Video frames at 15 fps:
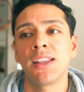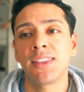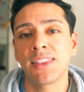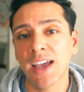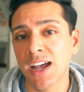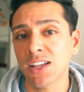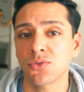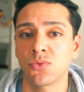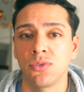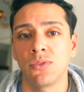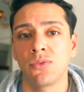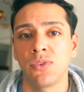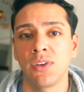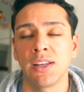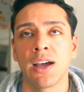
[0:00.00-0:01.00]
That's when you
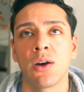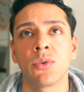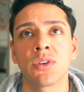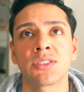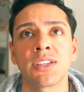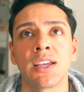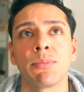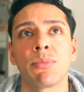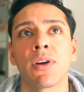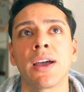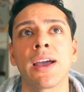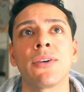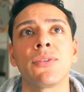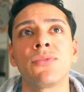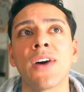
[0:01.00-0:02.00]
feel it. I want to say
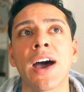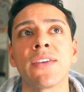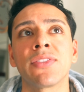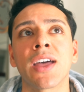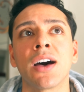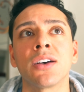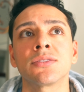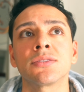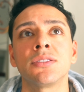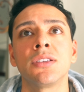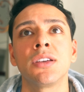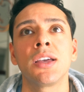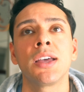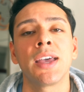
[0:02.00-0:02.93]
probably at 5,000